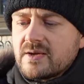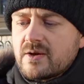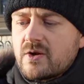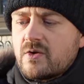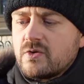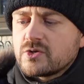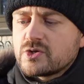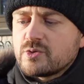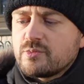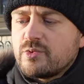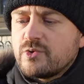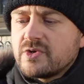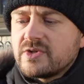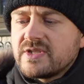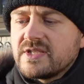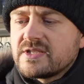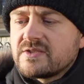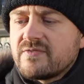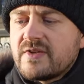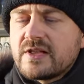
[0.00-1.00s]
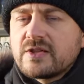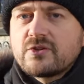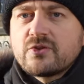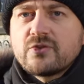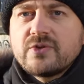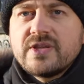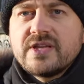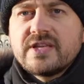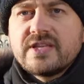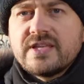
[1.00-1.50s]
also put this
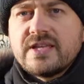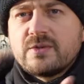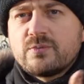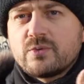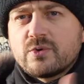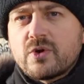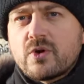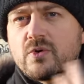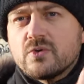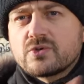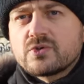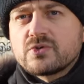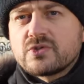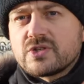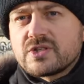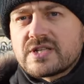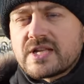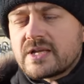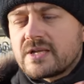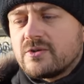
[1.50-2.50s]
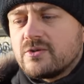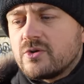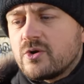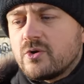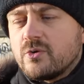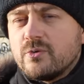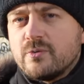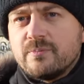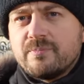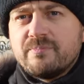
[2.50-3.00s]
Velcro here, it would also just like, you
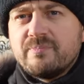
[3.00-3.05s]
know,